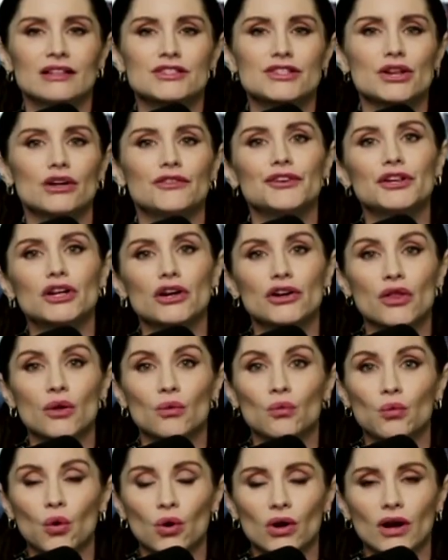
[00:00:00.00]
So if you go to
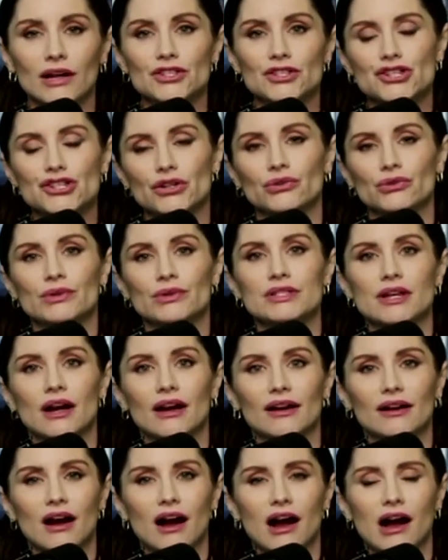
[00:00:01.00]

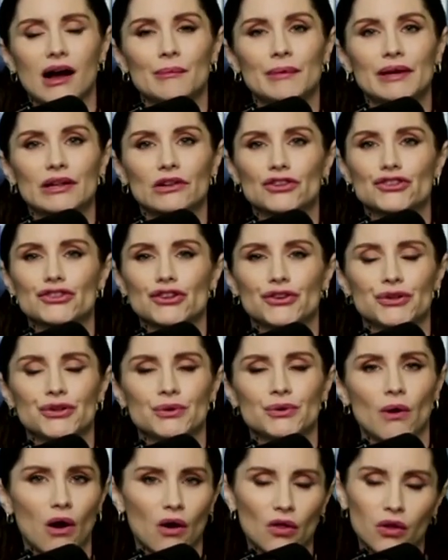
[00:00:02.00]
thewaronchildren.com, it'll show
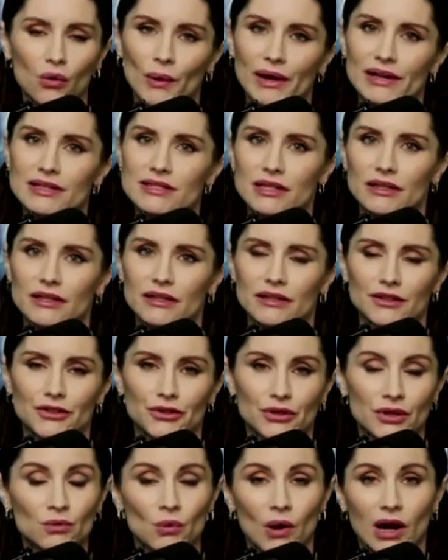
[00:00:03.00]
you all the ways that you
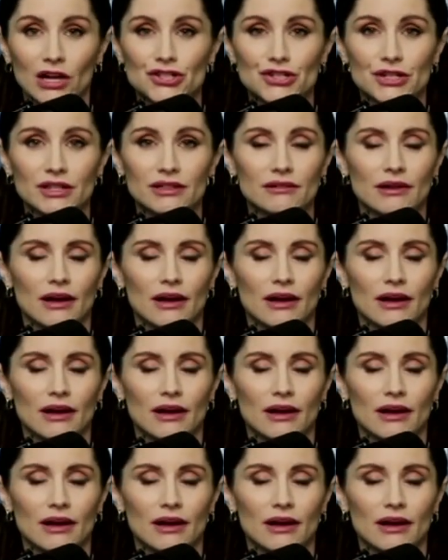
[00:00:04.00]
can watch it